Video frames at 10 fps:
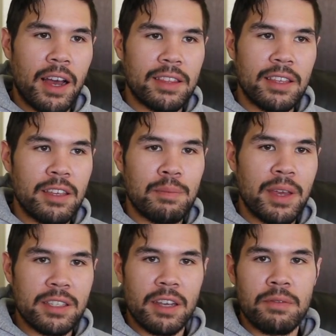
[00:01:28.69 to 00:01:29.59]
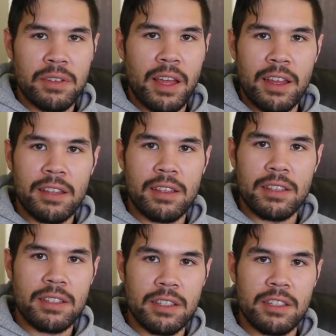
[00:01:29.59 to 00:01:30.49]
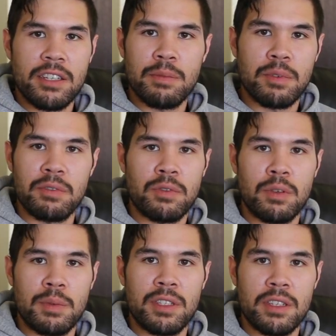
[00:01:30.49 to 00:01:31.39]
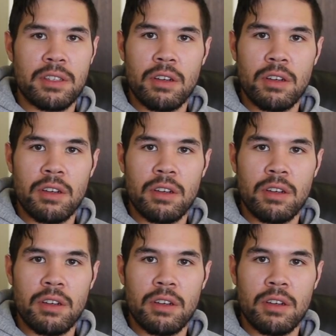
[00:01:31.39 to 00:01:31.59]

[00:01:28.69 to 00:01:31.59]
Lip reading: I think it makes up for that in the sincere performances